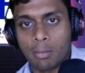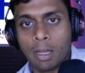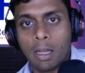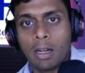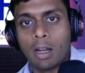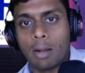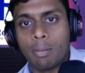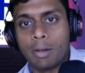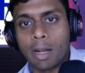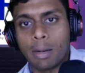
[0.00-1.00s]
Now I'll be
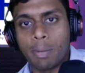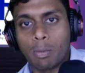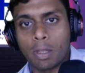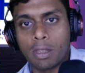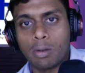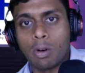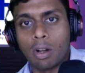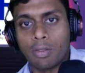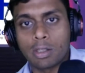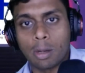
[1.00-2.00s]
right back with you on
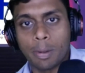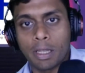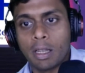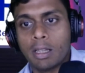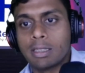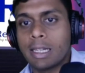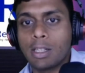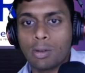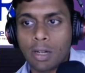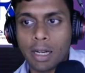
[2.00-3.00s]
this topic. Stay
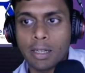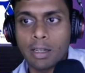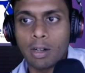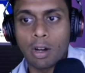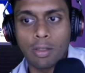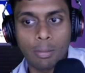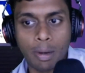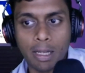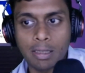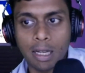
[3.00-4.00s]
tuned right here on the
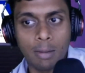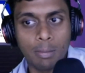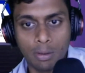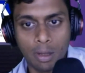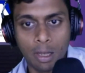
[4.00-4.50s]
Buzz. I'll be